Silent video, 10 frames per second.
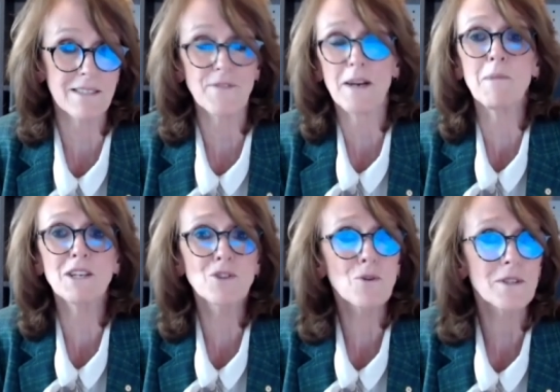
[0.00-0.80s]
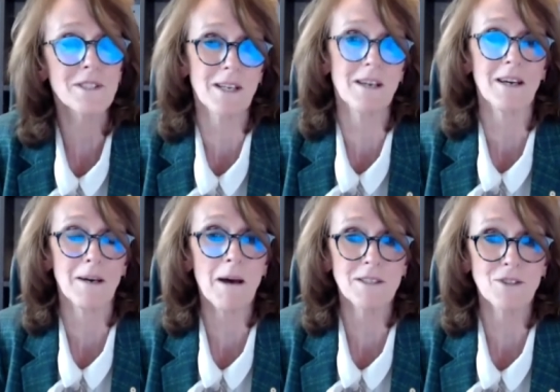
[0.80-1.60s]
In fact, my daughter's a,
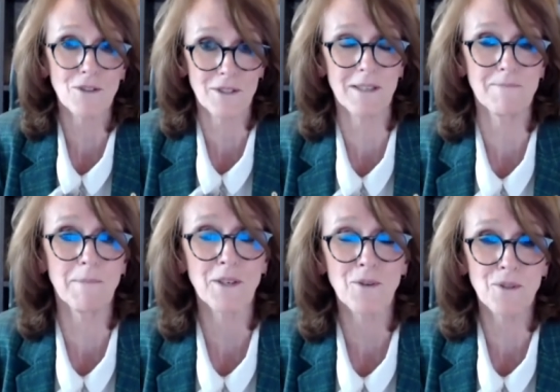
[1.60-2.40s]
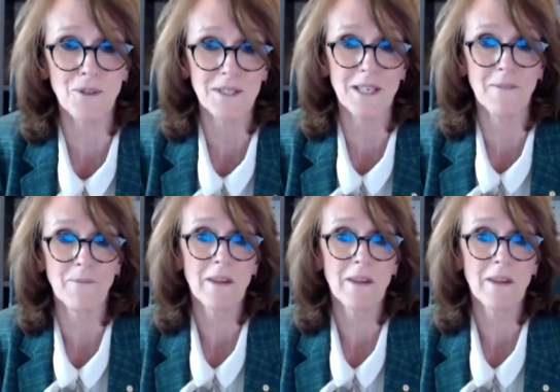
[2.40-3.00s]
a, a doctor, medical doctor.